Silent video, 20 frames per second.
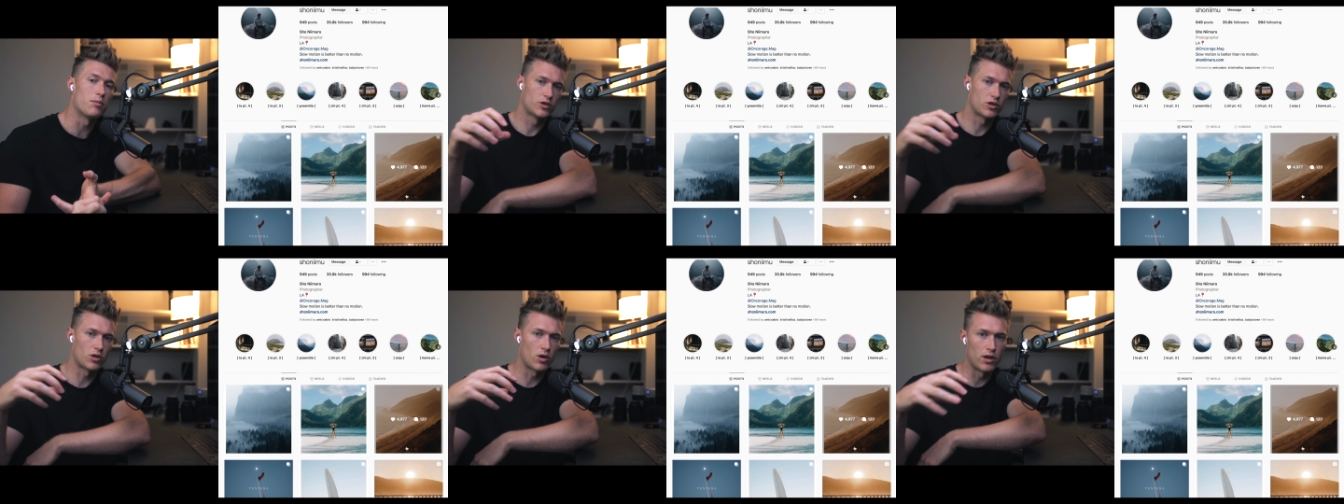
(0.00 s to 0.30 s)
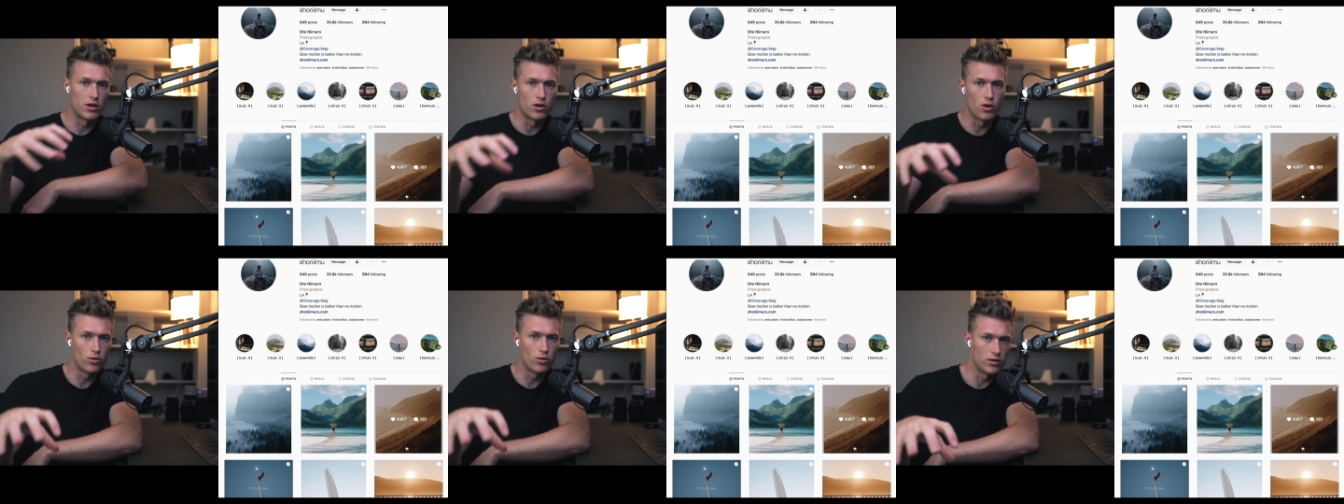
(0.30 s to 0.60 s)
So I
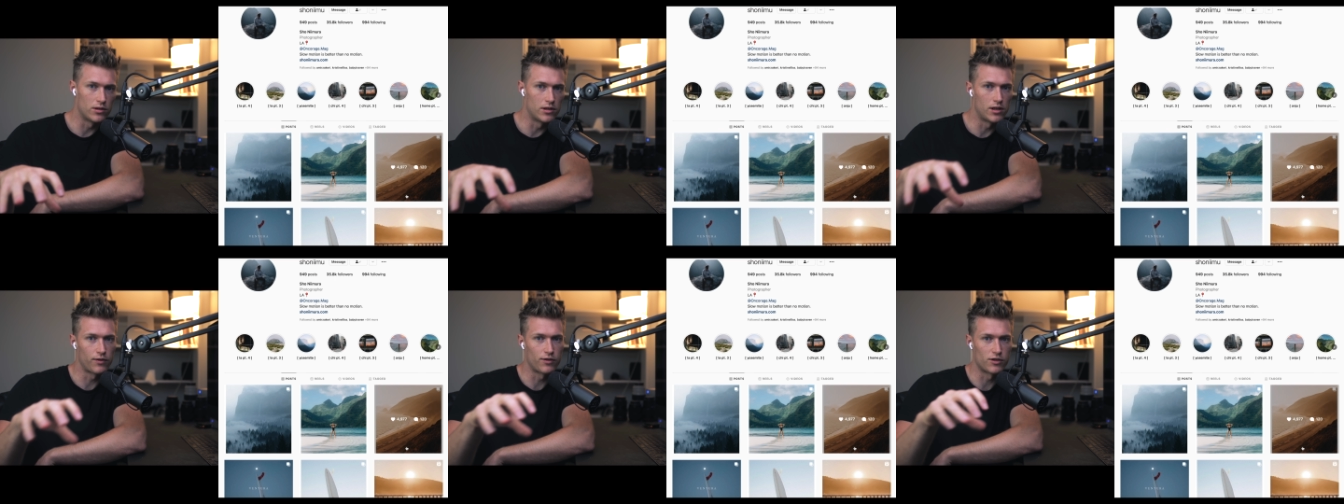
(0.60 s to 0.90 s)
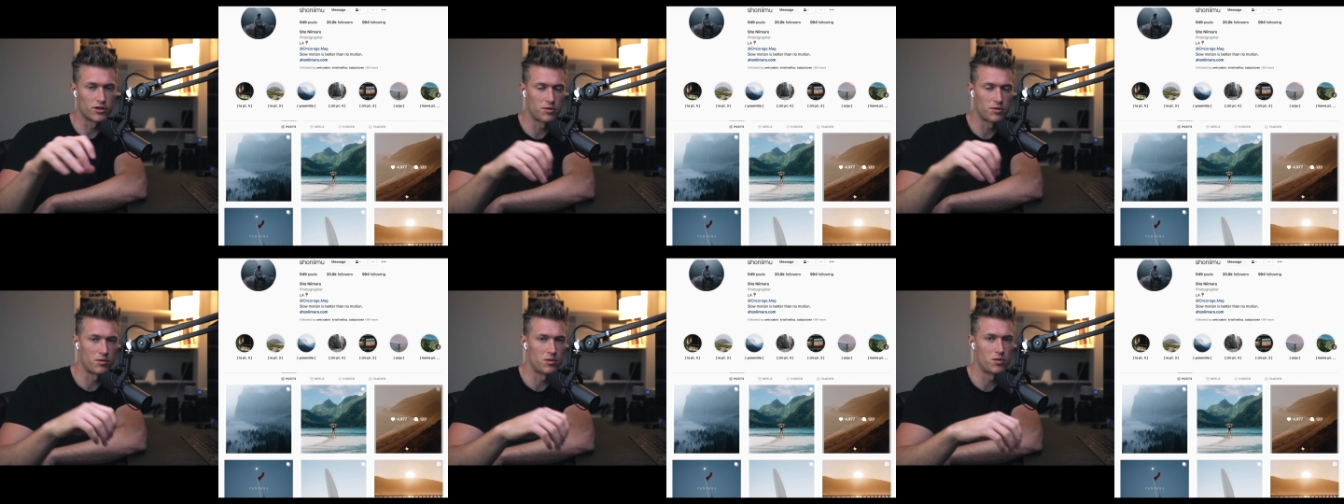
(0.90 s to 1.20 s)
know the
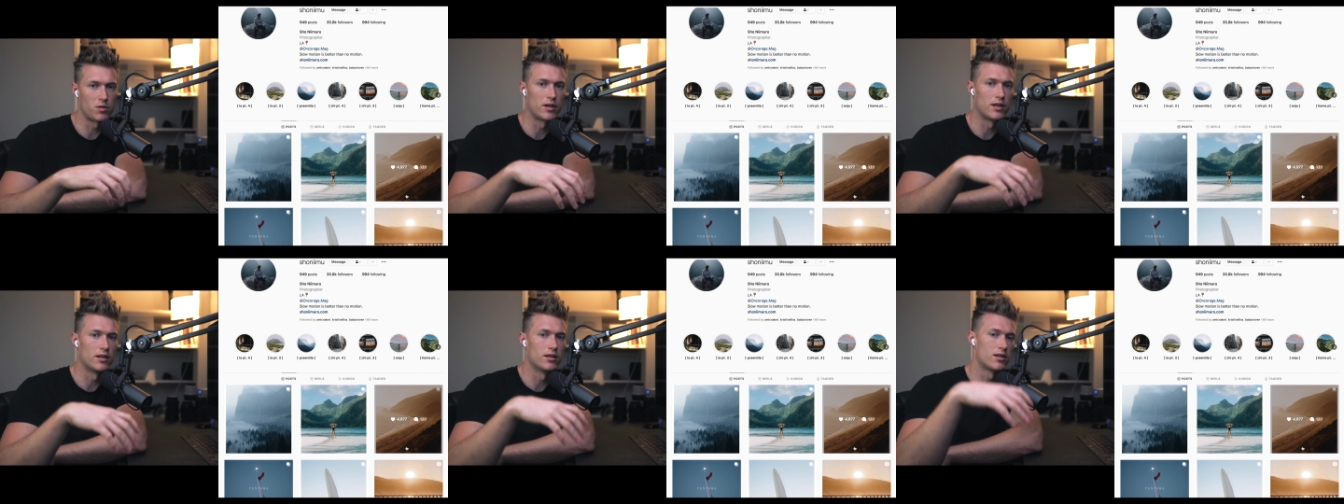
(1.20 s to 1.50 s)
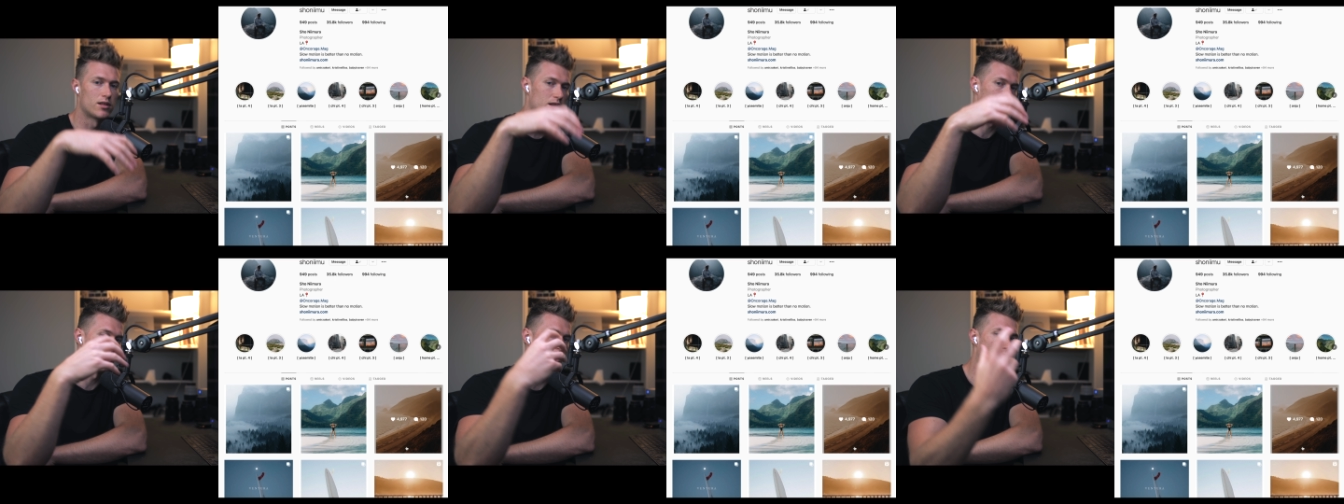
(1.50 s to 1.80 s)
difference between
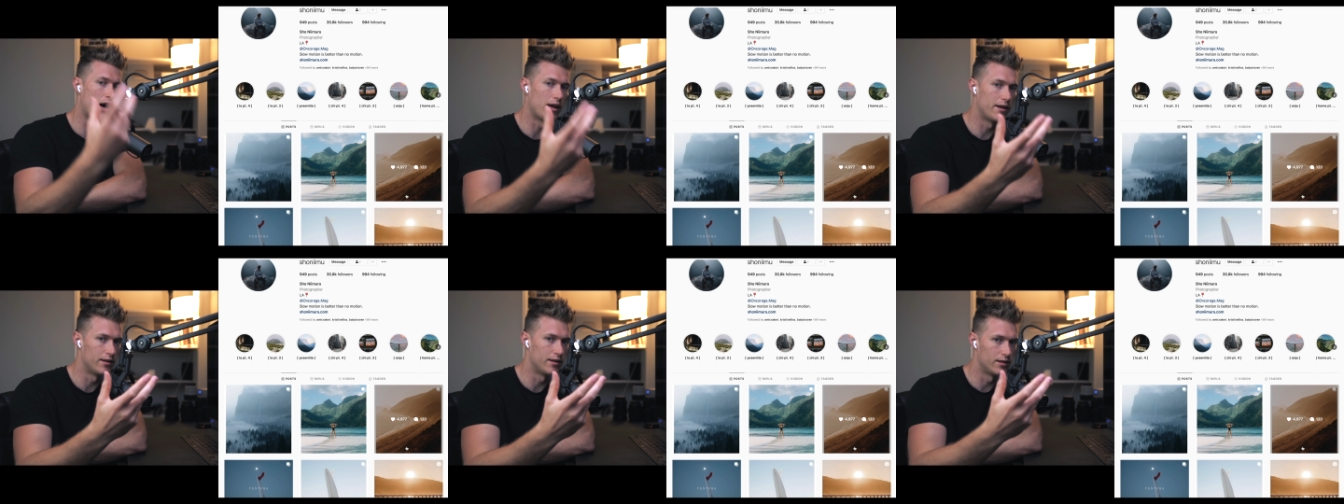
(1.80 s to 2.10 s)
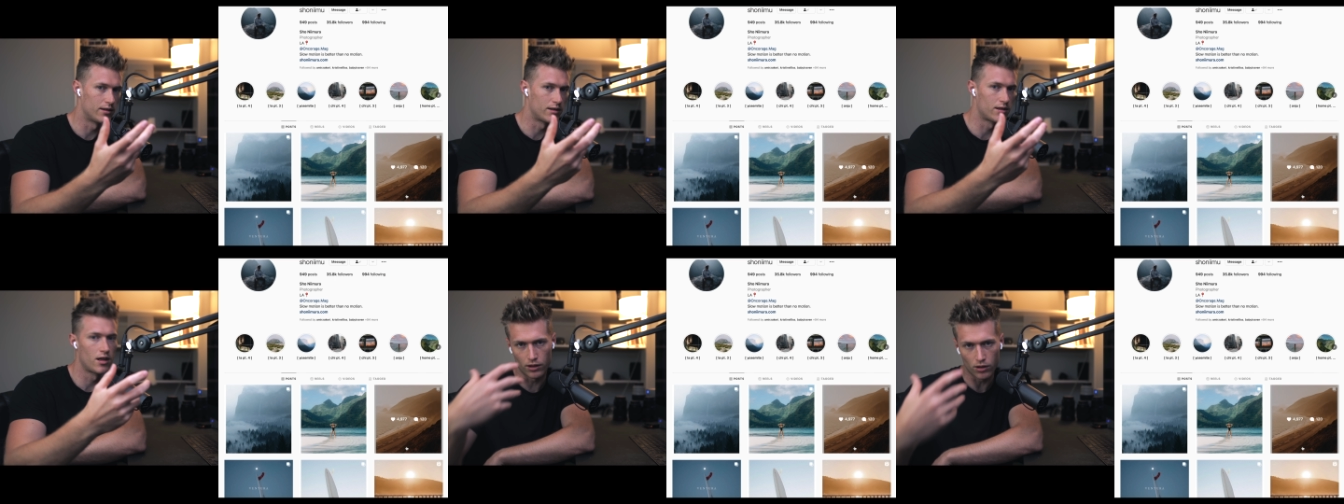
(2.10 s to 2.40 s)
sliders,